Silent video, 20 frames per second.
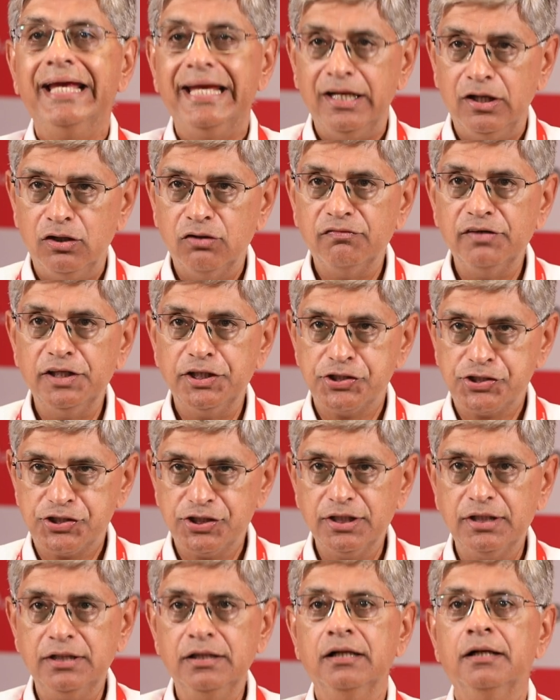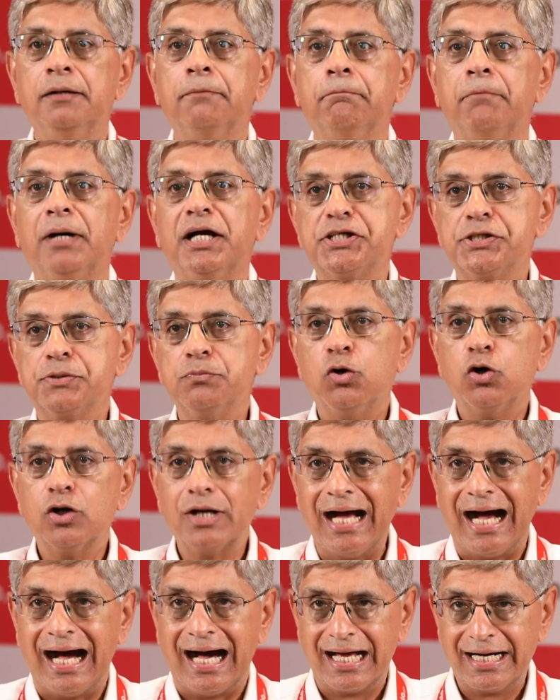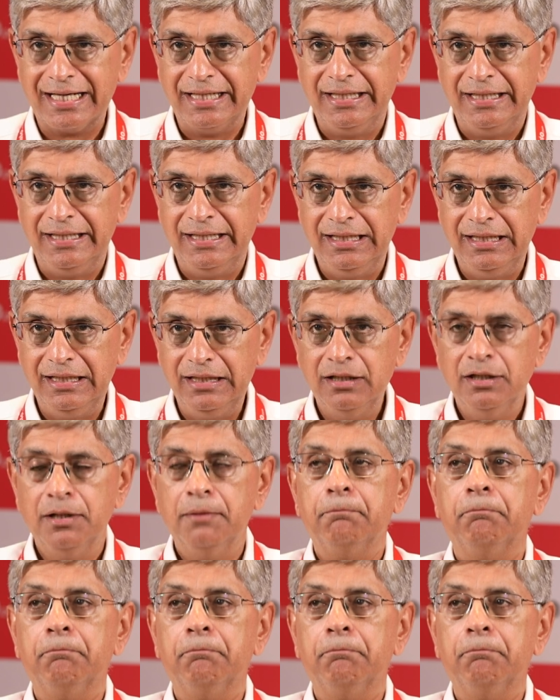innovation, much more R&D,